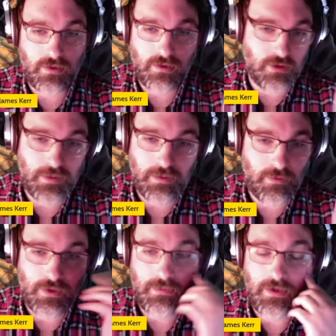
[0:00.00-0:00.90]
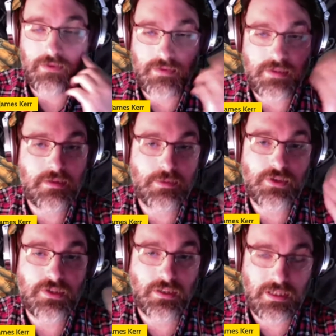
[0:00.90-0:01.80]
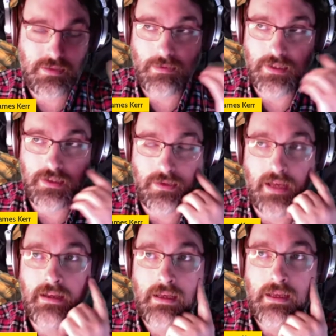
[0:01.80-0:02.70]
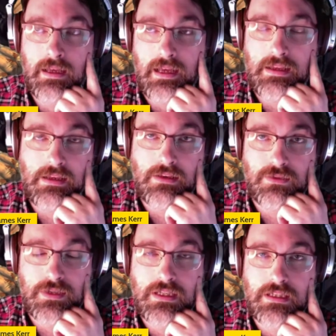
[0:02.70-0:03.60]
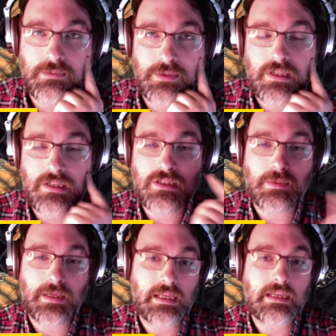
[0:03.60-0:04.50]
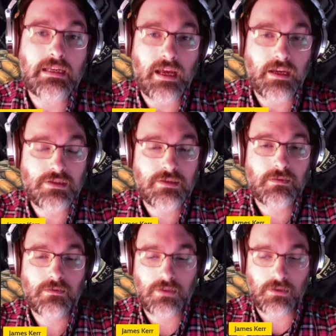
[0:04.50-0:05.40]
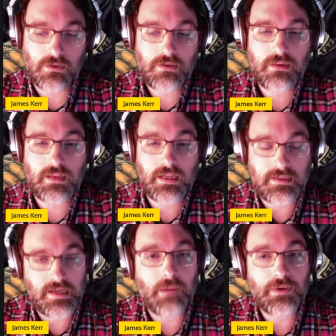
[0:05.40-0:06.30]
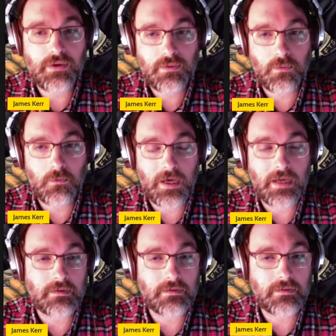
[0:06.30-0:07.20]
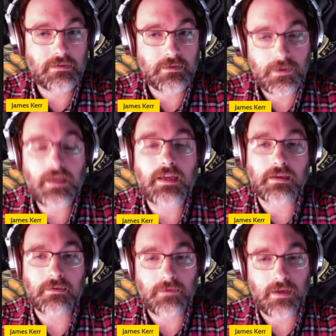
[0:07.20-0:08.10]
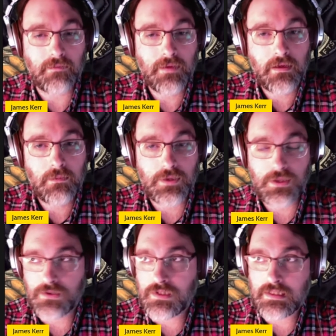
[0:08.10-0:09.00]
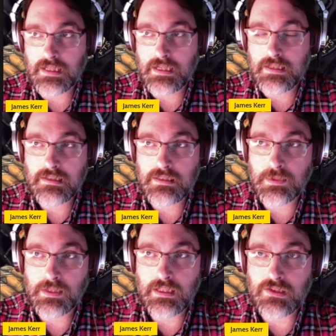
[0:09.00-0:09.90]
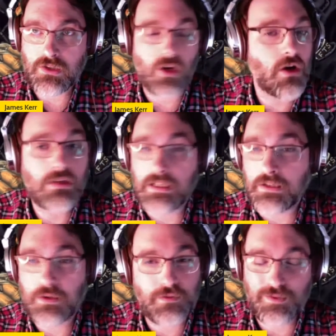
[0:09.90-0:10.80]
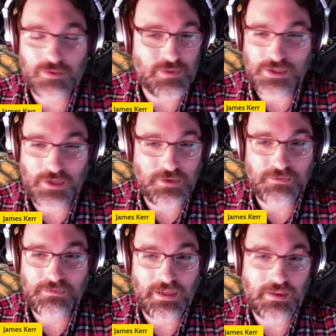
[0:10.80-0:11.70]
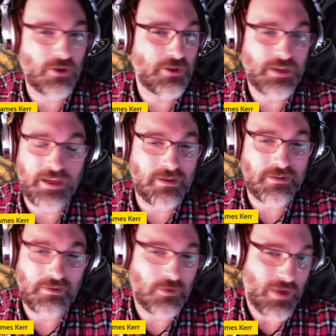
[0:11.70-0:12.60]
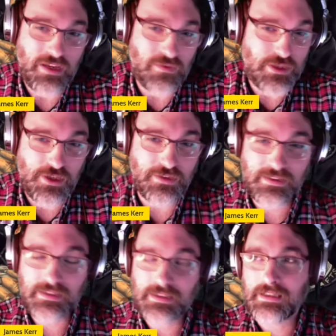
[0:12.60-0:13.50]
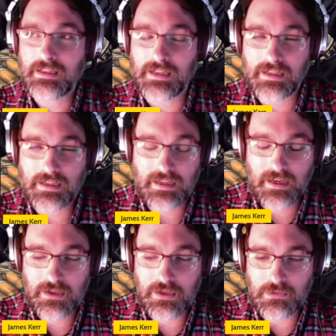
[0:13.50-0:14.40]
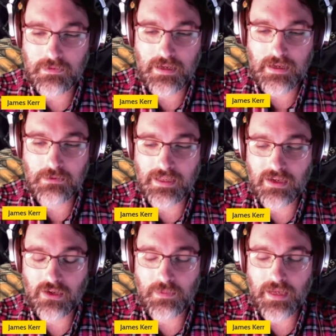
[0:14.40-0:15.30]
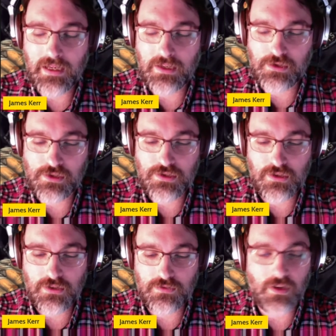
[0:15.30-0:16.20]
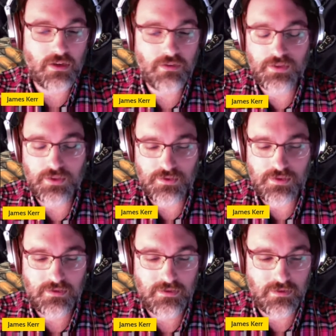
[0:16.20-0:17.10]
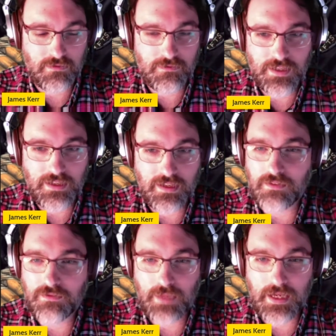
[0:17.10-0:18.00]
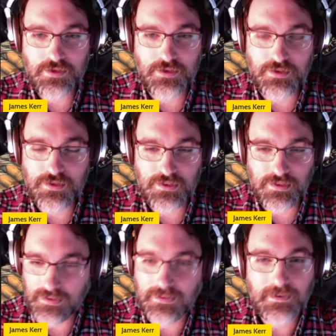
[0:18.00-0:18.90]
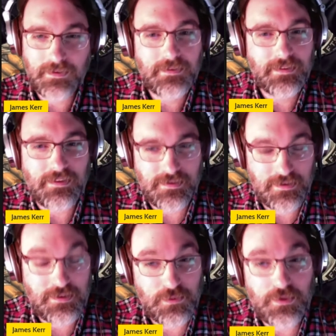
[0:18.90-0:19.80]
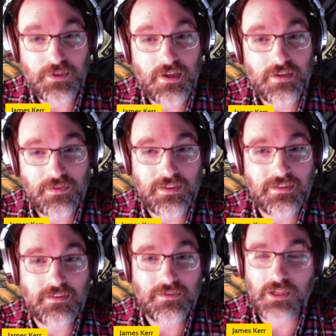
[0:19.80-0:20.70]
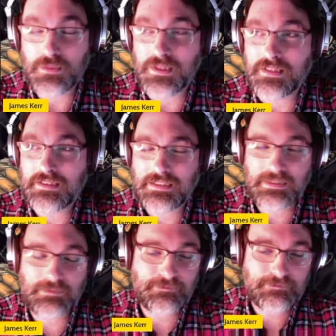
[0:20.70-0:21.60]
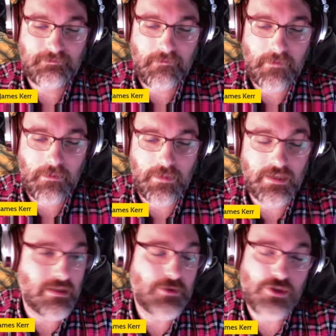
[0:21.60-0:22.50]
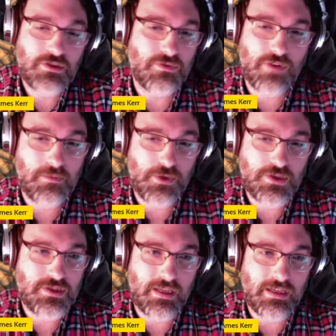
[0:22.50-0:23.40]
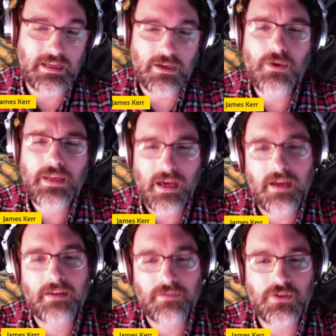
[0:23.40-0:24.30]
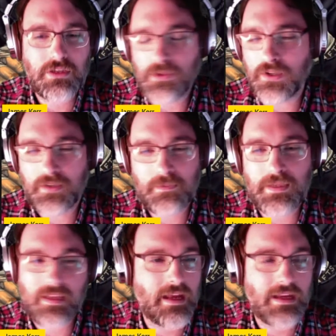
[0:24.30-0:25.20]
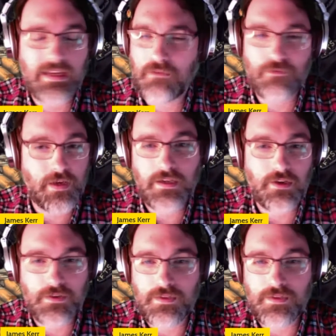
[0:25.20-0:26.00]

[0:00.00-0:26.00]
or learn to play by word of mouth. This, the book still needs to be able to do that. And then three, the book needs to be an index to look things up while you're playing, right? But those design sensibilities are all in conflict with each other. Like they all get in the way of each other. Uh, and how do you how do you lay out a page to serve all of those, you know, vindictive masters is a is is a real conflict in development. Um, because I'm sure you've read books that like, oh yeah, I, I learned the book, but then I can't find a darn